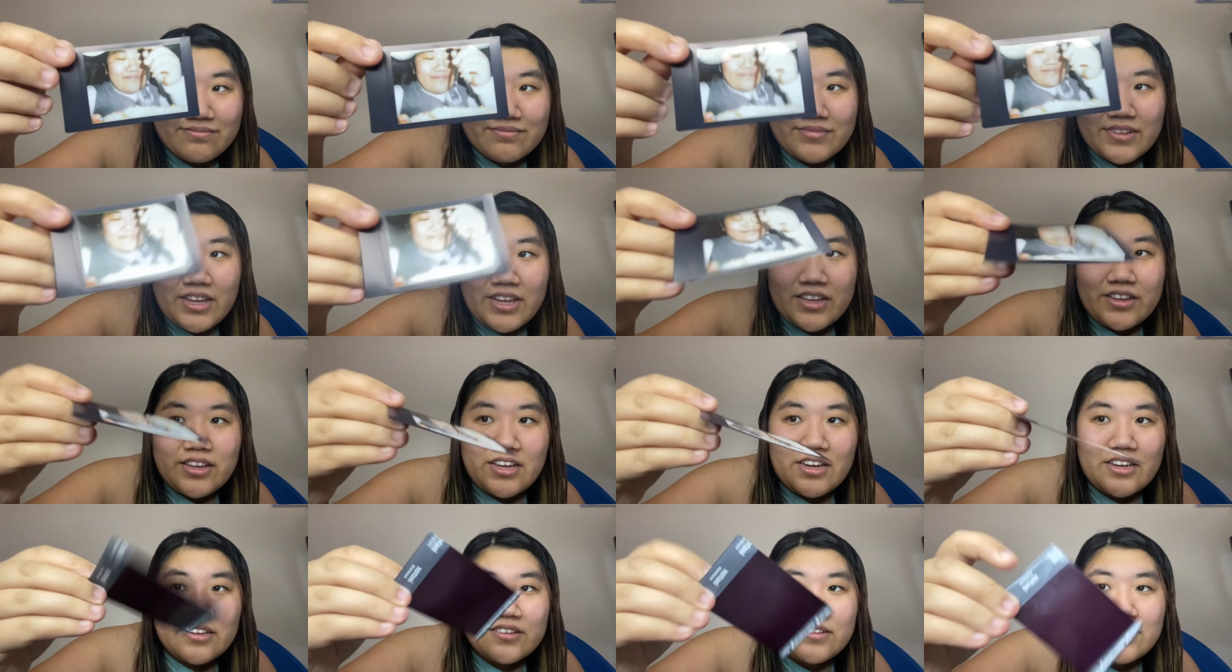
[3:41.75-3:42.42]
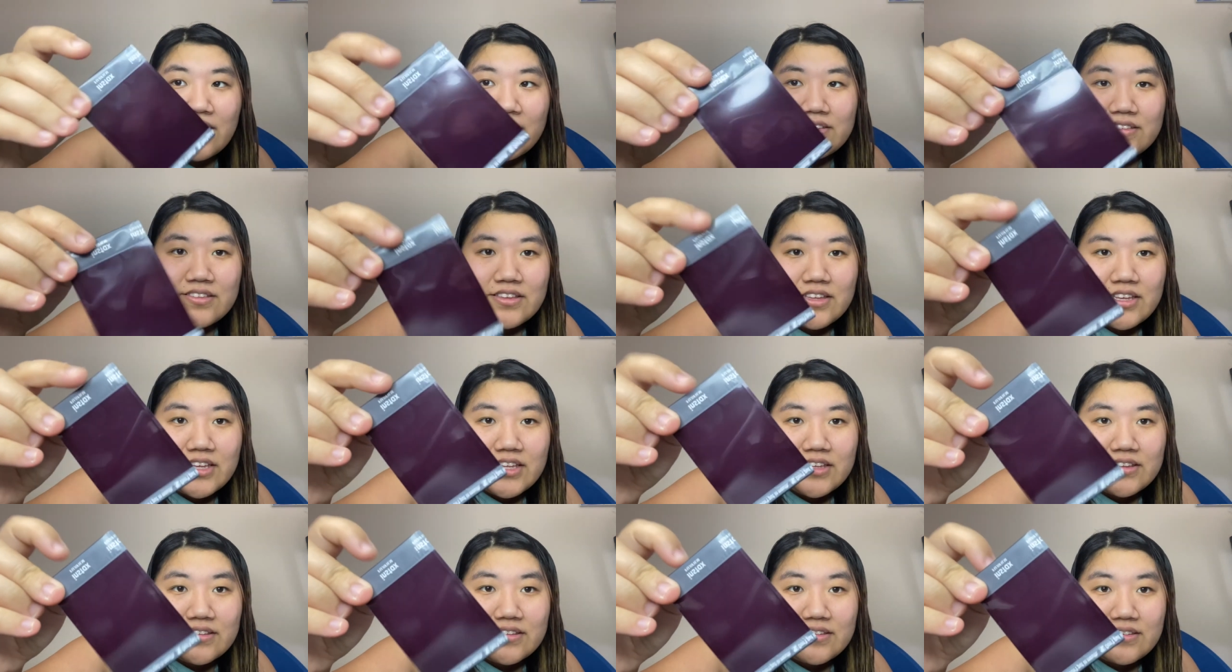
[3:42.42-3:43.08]
And then it says the
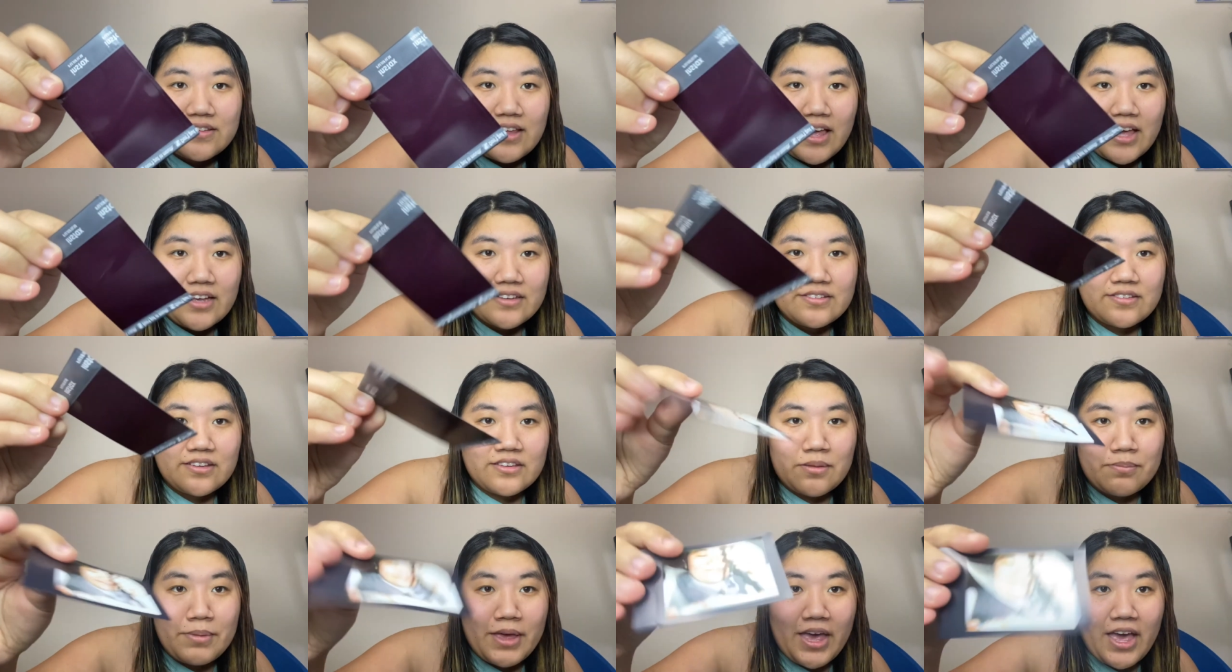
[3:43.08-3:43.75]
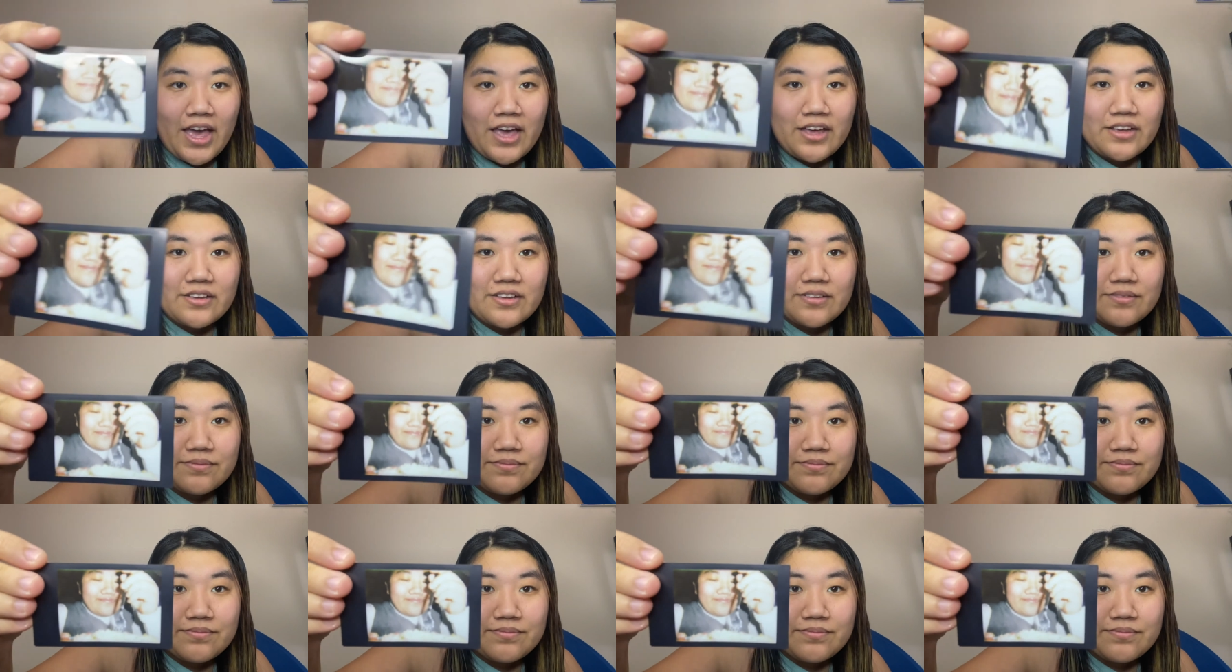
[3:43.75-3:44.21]
Instax on the back.